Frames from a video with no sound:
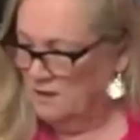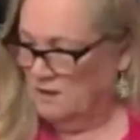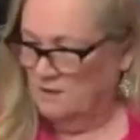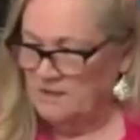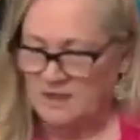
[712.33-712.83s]

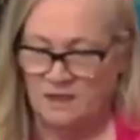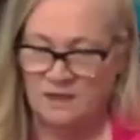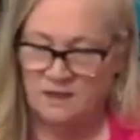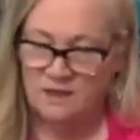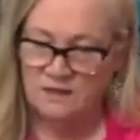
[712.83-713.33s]
I'm going
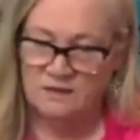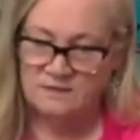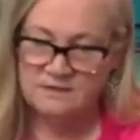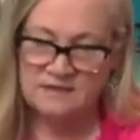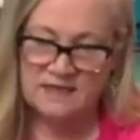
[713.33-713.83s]
to
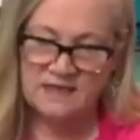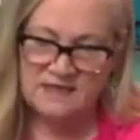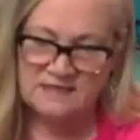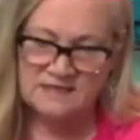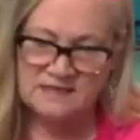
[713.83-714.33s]
use
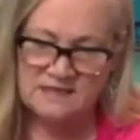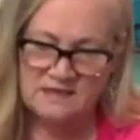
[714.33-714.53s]
this.